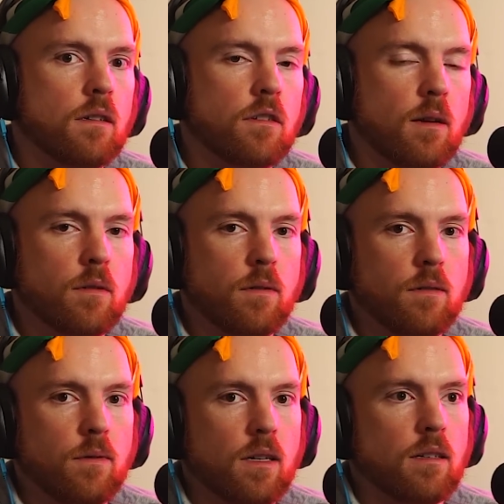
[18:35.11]
Schaub's
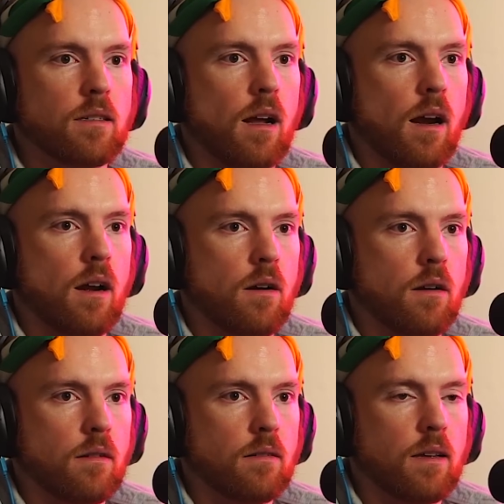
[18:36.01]
always fucking
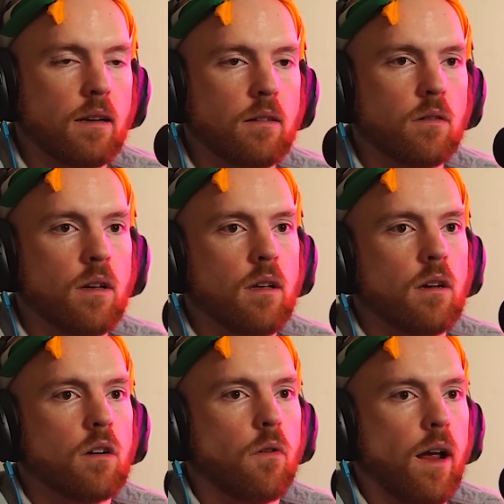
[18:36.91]
tired and like
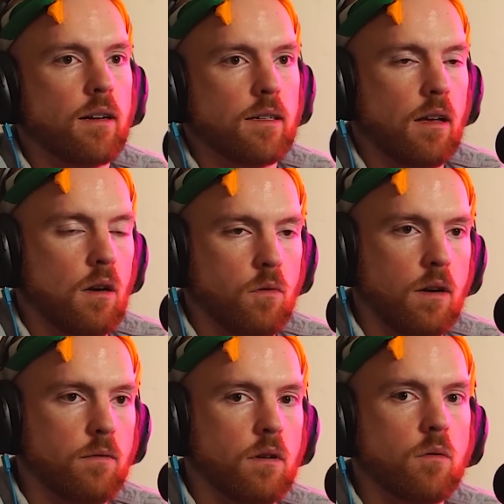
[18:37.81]
cracked out on
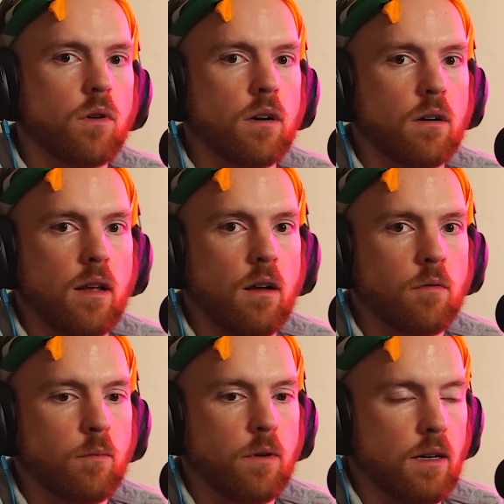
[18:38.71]
whatever weird
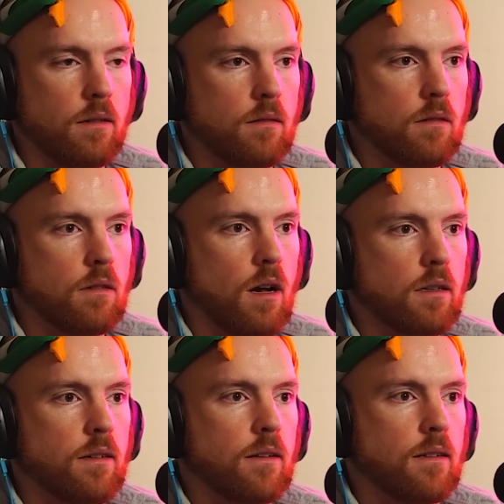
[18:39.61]
alpha brain
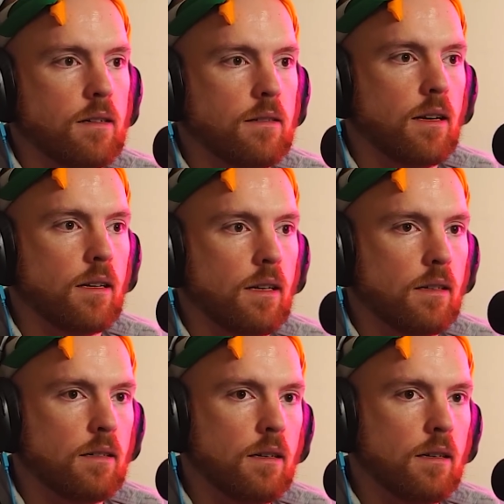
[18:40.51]
cocktail he's taking.